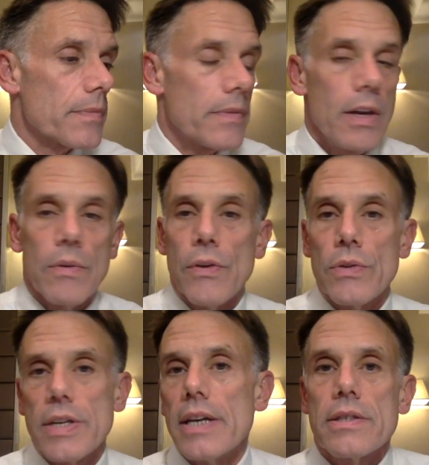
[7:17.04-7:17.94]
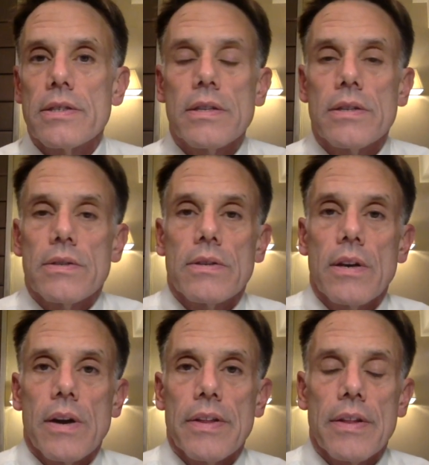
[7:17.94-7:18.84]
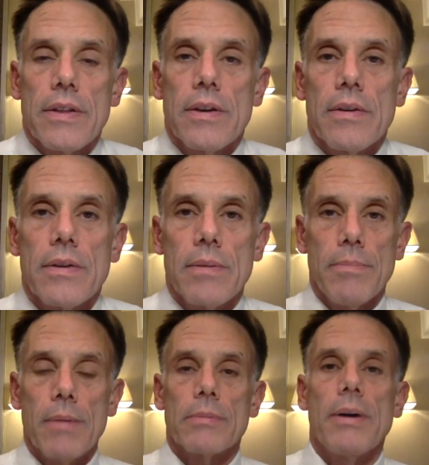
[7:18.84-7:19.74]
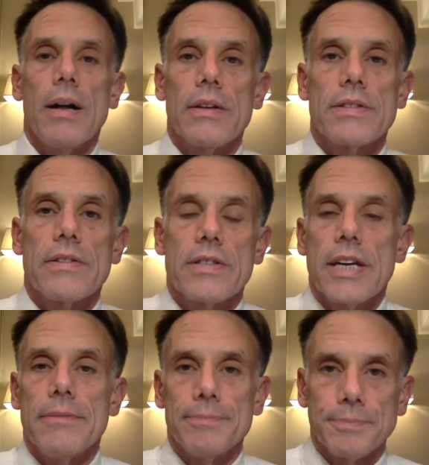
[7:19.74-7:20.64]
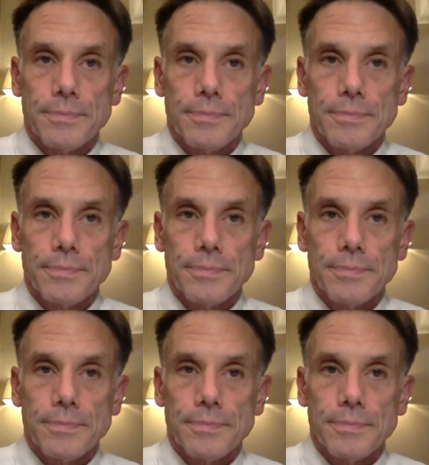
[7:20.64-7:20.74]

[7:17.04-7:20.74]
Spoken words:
In those cases, it's I think the public policy of the state,